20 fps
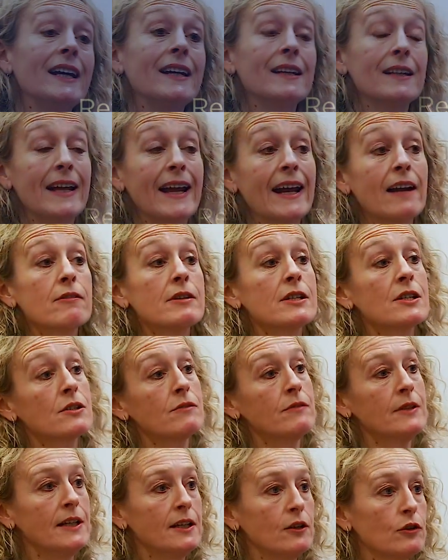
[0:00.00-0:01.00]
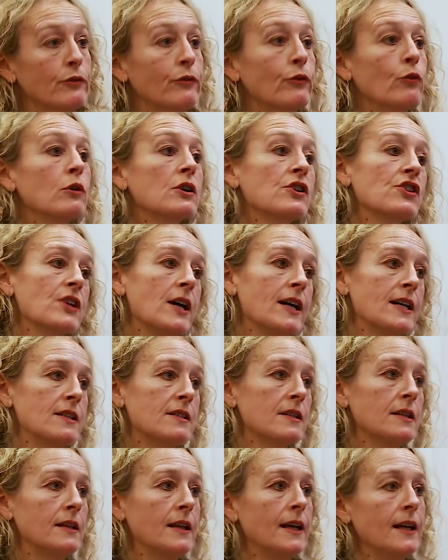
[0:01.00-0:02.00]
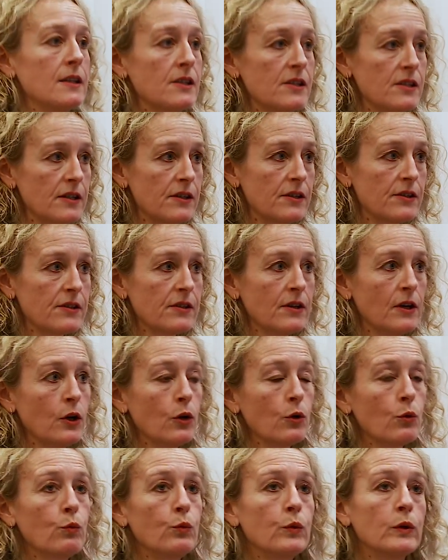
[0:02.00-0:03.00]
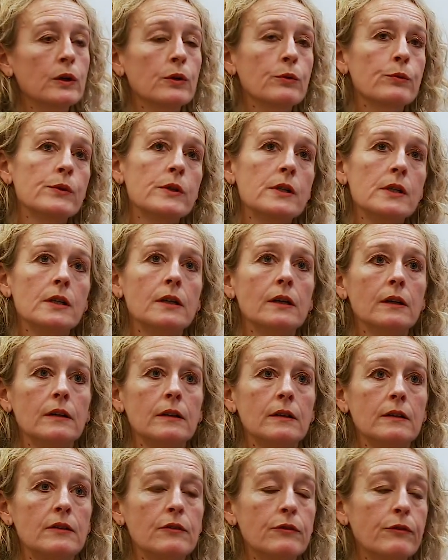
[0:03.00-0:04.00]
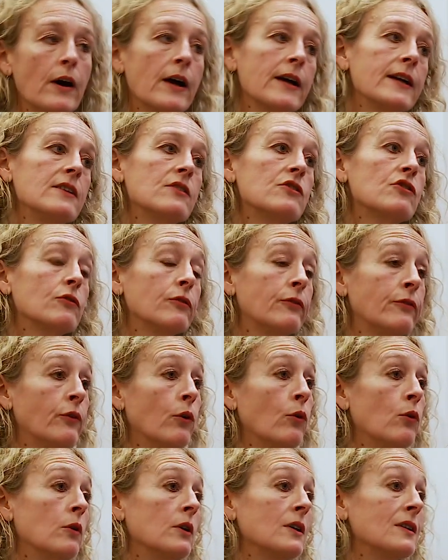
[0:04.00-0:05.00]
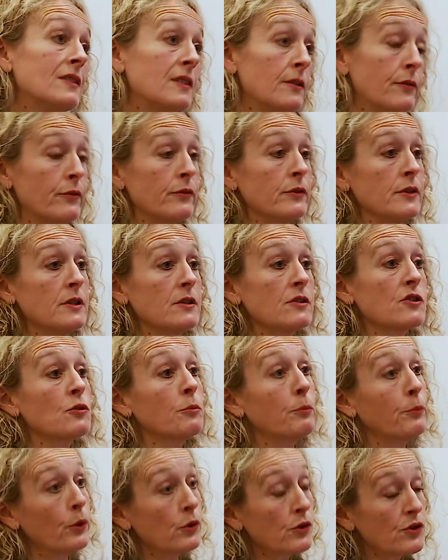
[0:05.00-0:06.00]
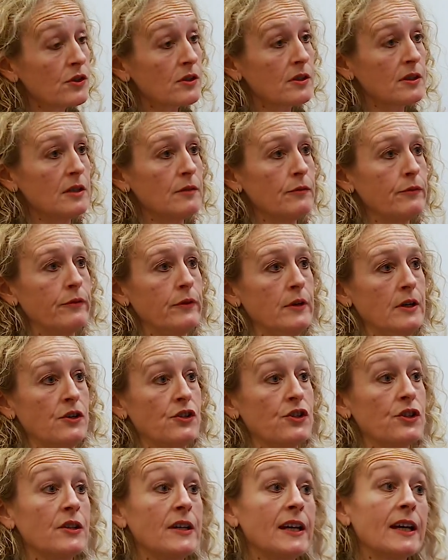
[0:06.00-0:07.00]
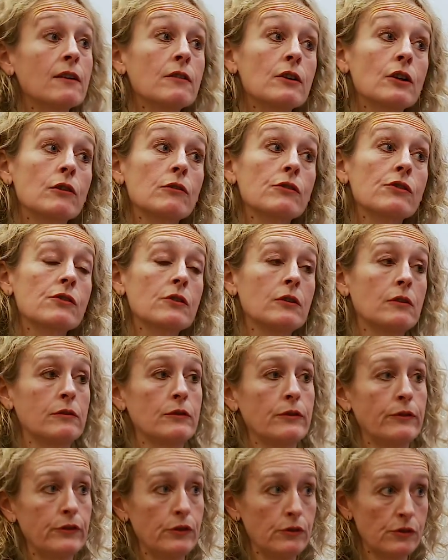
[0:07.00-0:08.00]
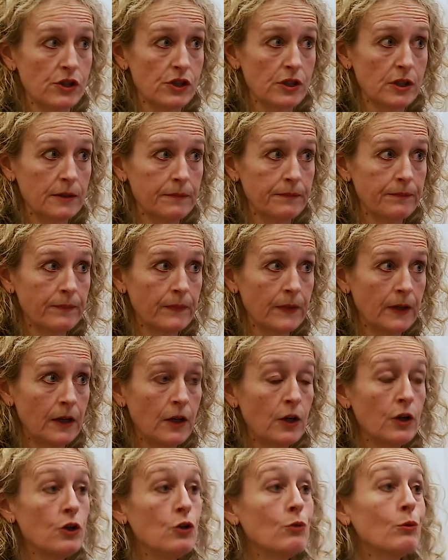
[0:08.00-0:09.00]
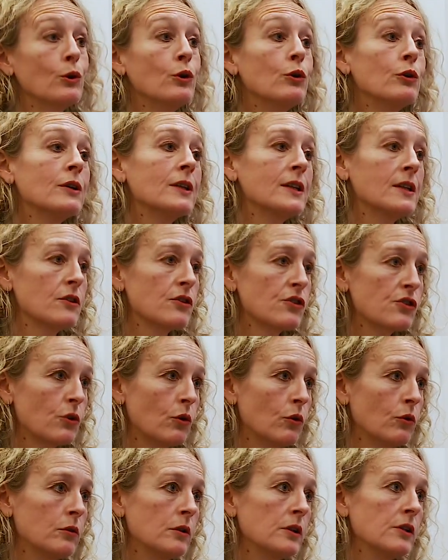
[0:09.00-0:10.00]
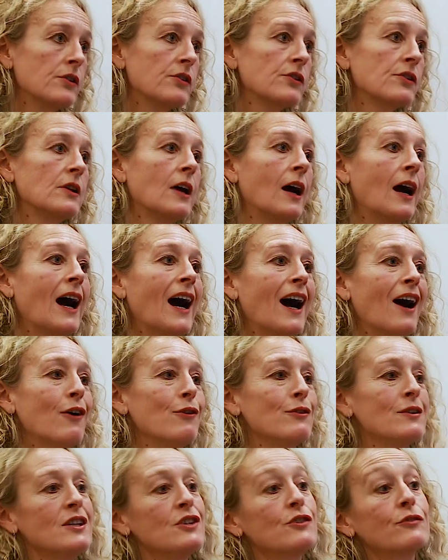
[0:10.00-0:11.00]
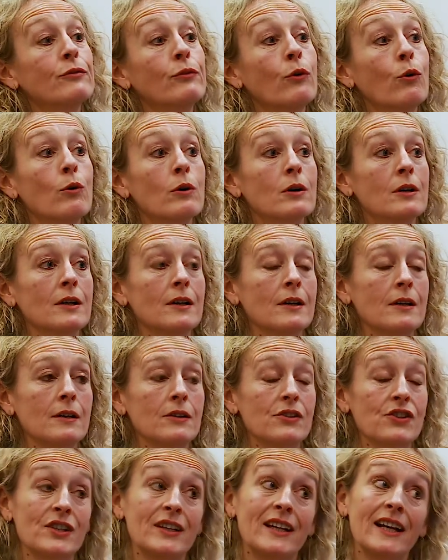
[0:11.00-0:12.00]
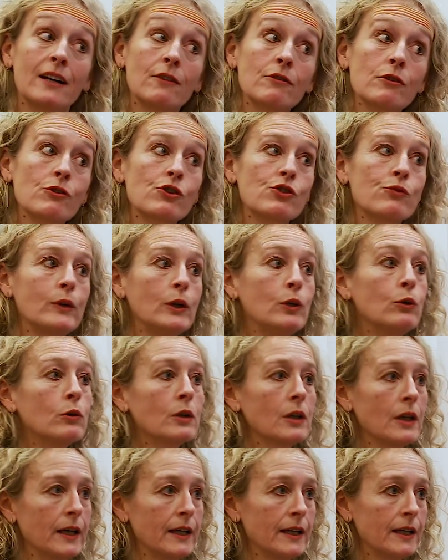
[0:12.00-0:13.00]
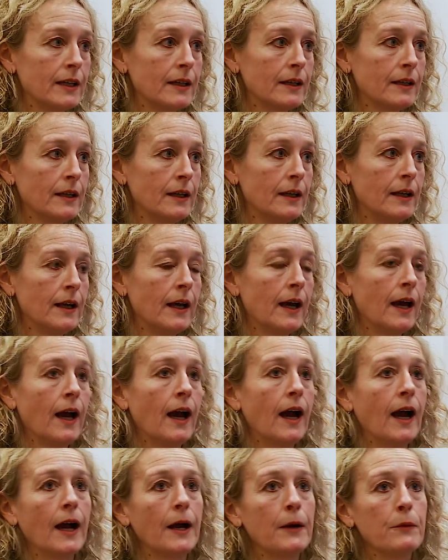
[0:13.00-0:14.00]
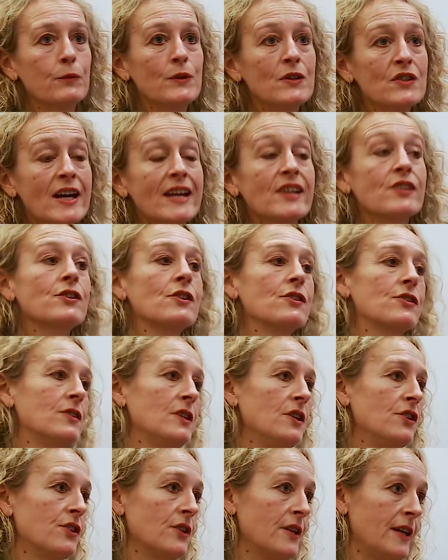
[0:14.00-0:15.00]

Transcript: In Inherit, we did a foresight analysis where we defined four different positive scenarios of the future. You will learn in this course how these four scenarios will look like. Um, we tested these